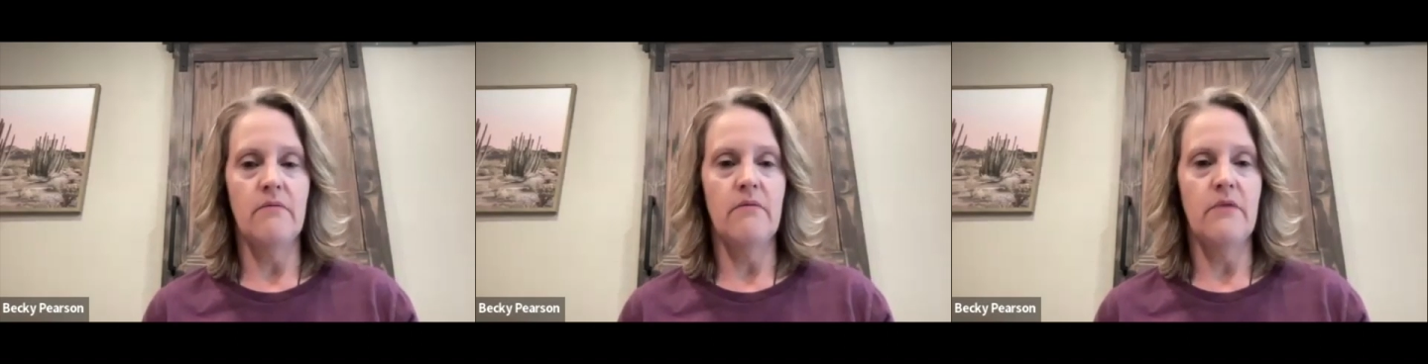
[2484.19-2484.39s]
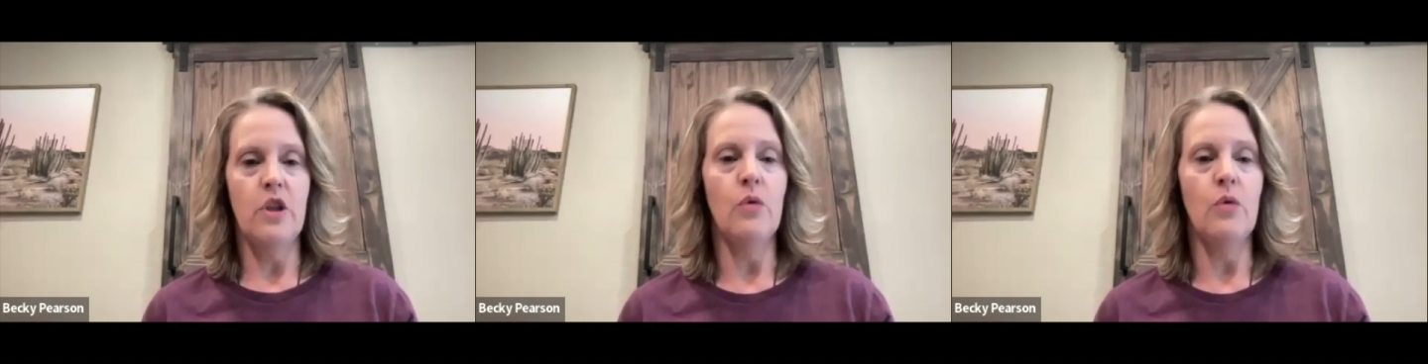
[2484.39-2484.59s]

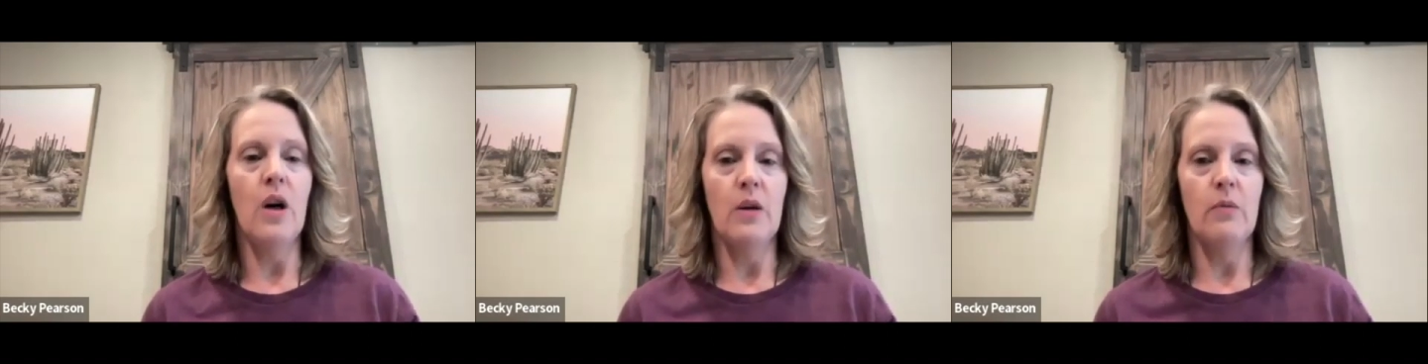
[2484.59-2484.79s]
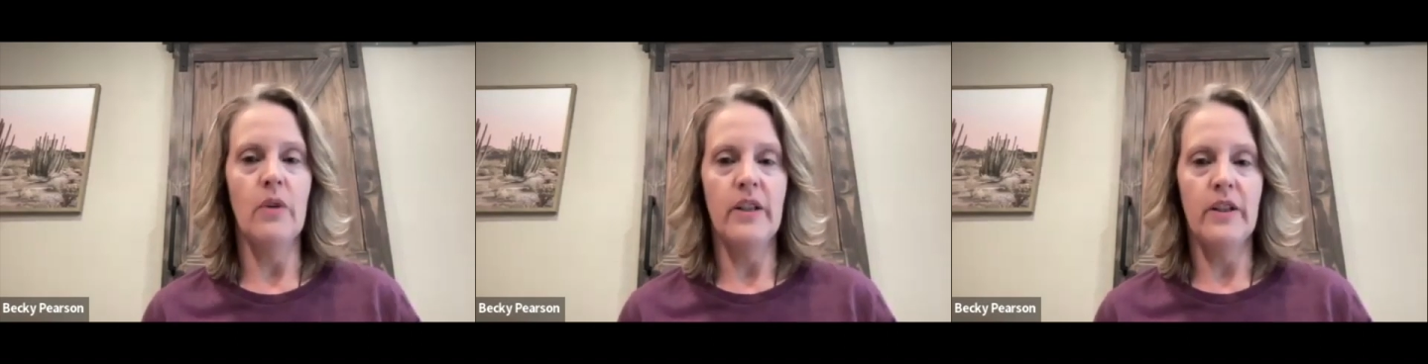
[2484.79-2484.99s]
you
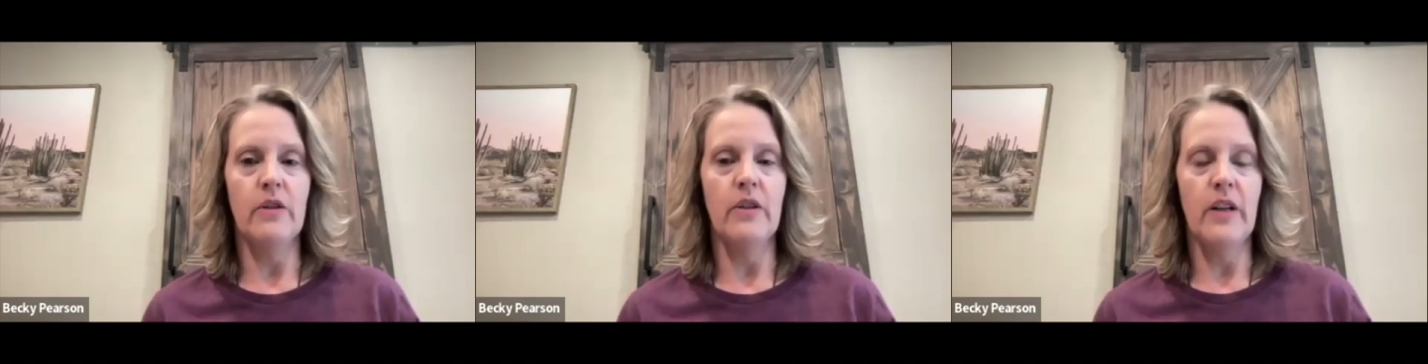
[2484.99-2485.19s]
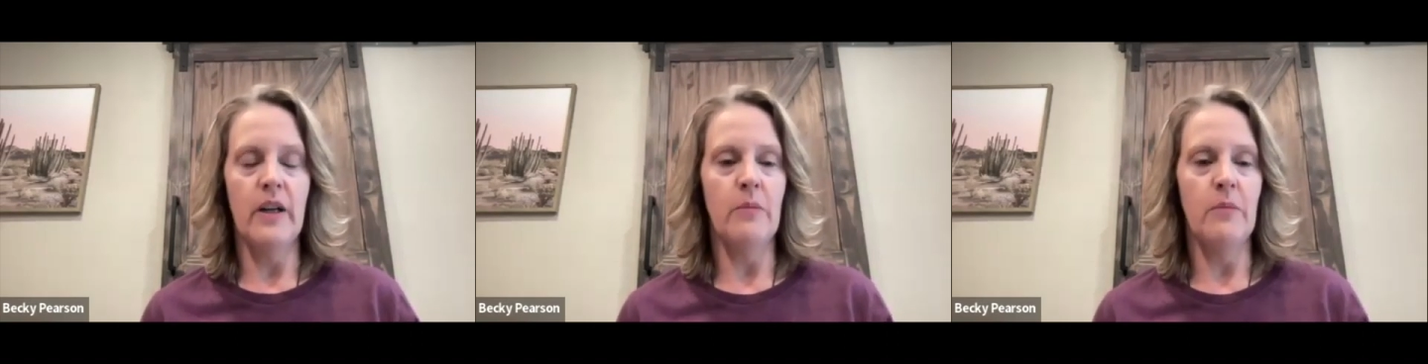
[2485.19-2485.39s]
are what
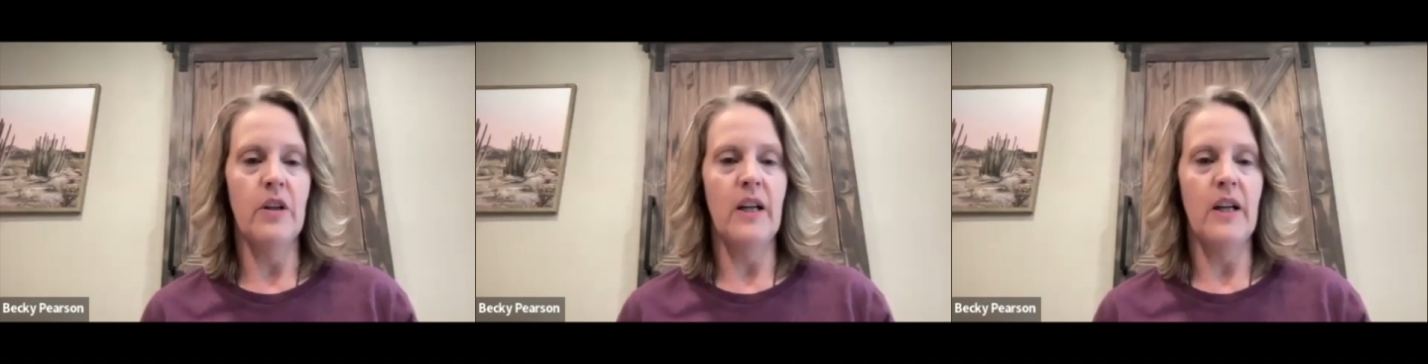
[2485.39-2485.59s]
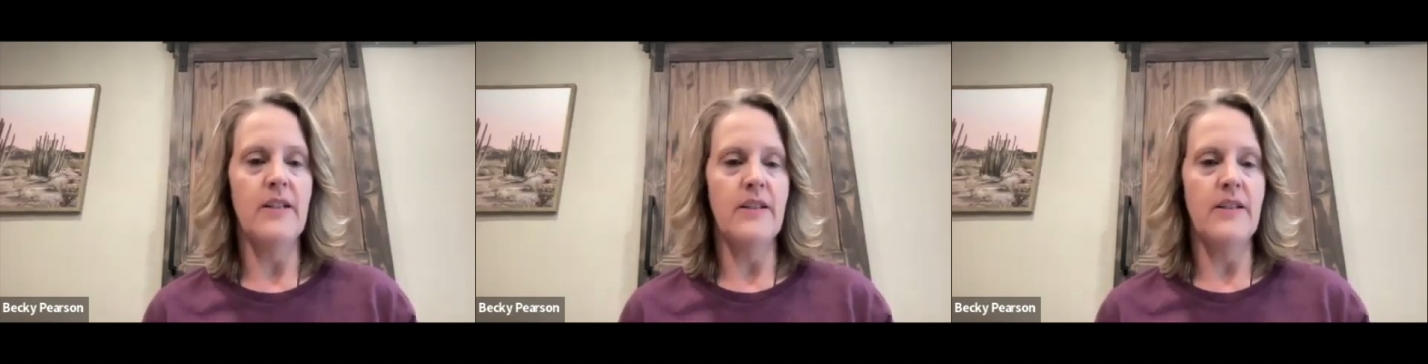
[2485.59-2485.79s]
your
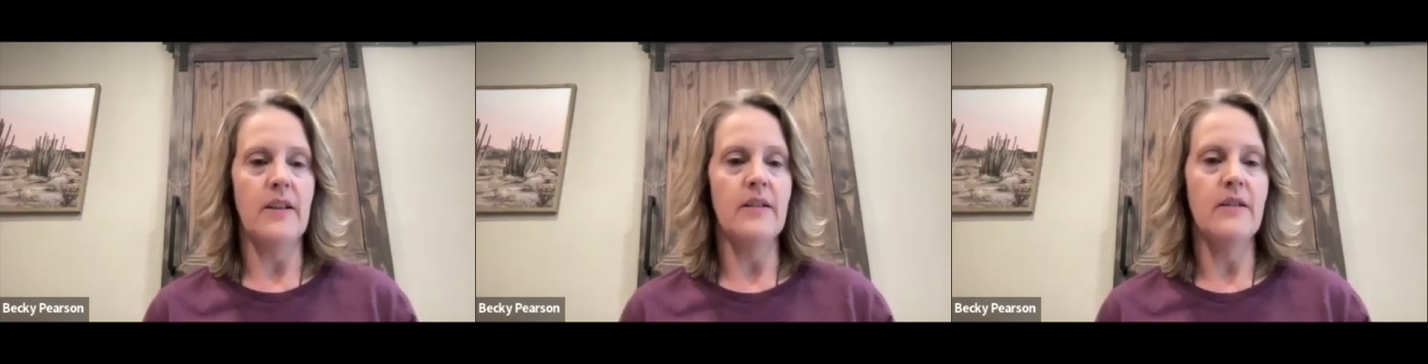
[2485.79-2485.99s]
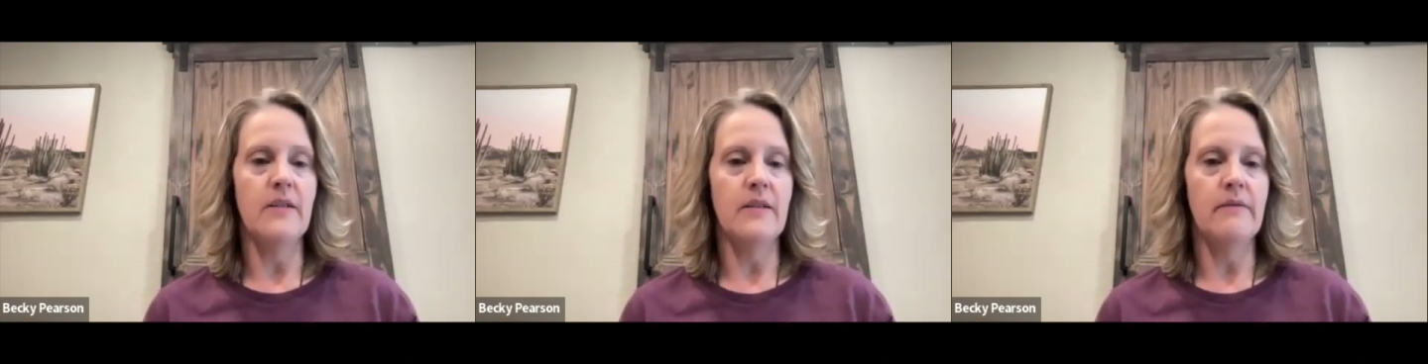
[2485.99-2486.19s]
MRI
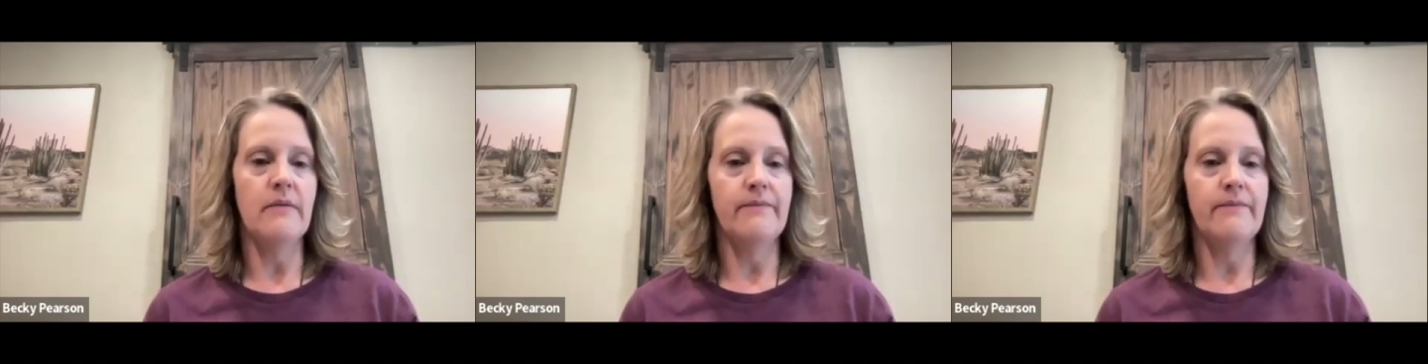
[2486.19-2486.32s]
says.